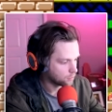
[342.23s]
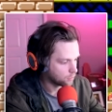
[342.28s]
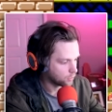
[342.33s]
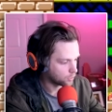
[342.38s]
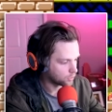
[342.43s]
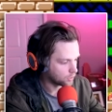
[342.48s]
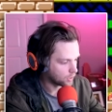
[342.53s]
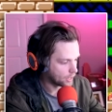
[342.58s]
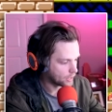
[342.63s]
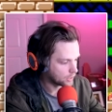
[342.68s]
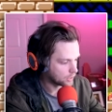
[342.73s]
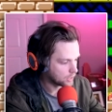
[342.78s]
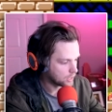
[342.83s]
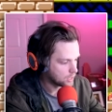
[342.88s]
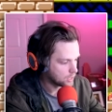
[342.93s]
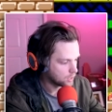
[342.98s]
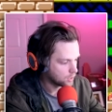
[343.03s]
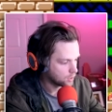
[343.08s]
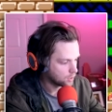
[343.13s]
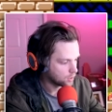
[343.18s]
Most
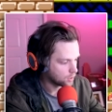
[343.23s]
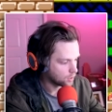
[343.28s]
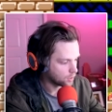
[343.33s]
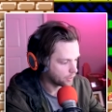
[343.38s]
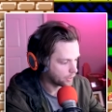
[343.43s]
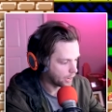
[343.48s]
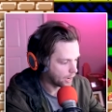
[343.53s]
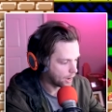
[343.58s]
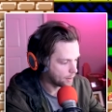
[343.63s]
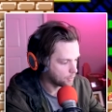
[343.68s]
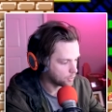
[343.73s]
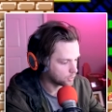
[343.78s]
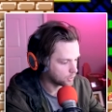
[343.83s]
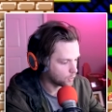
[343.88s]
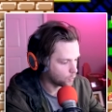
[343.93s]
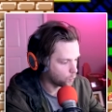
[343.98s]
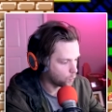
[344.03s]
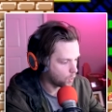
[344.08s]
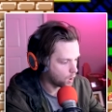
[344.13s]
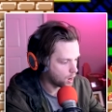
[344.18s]
likely. Okay, I'm only
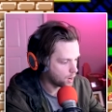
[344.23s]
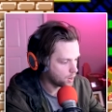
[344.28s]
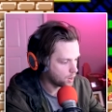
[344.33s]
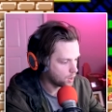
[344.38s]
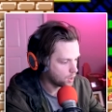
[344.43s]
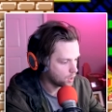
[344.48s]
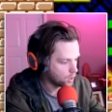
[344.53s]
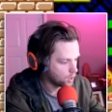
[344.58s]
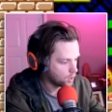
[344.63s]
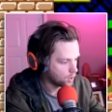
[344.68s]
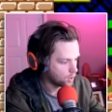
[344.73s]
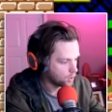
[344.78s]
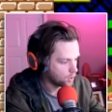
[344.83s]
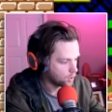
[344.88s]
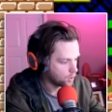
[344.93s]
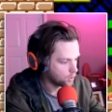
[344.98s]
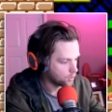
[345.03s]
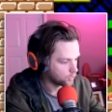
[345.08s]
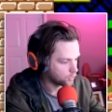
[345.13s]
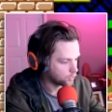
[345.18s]
one
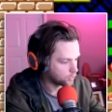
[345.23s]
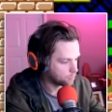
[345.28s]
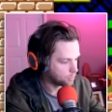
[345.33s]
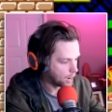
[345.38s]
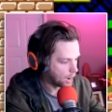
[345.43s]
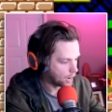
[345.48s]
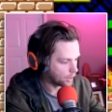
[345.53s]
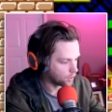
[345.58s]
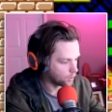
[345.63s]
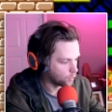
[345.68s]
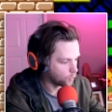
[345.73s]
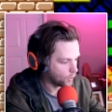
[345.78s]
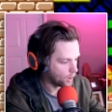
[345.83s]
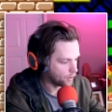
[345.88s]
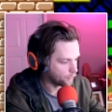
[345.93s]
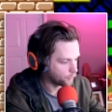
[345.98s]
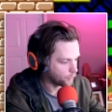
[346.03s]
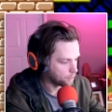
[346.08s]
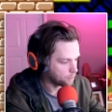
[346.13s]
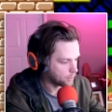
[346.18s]
spot
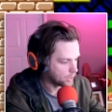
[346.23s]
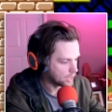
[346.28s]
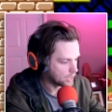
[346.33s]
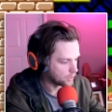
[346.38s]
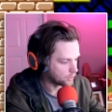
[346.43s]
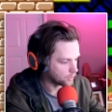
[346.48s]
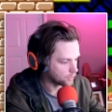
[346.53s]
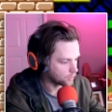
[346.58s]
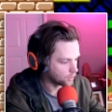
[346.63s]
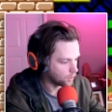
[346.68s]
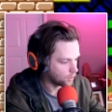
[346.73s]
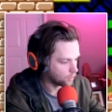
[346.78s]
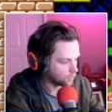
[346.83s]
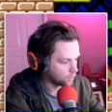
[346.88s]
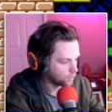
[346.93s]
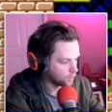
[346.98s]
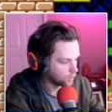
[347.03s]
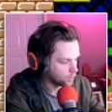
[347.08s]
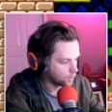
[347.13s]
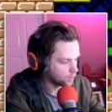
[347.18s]
away from beating this hoe.
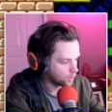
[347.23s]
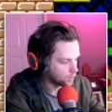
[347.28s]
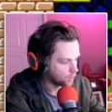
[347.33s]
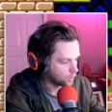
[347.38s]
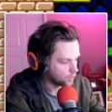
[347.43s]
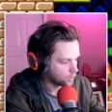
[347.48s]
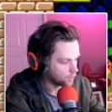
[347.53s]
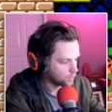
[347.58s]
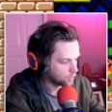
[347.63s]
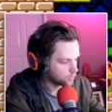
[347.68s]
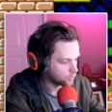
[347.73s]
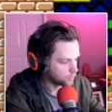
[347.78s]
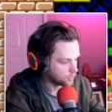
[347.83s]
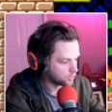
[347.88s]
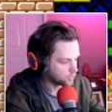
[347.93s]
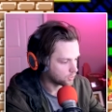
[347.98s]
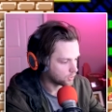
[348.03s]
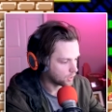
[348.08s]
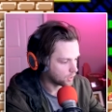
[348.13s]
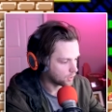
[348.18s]
So we
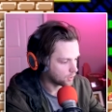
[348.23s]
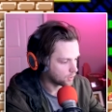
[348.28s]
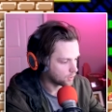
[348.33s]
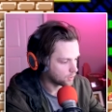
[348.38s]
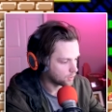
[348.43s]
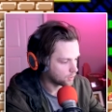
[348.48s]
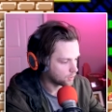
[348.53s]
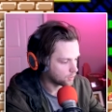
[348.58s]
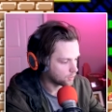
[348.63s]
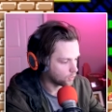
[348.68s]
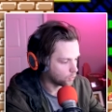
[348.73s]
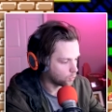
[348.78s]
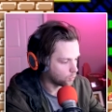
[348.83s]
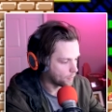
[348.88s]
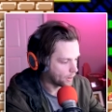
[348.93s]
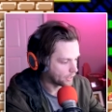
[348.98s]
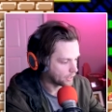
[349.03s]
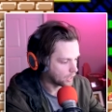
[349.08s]
just gotta... Oh my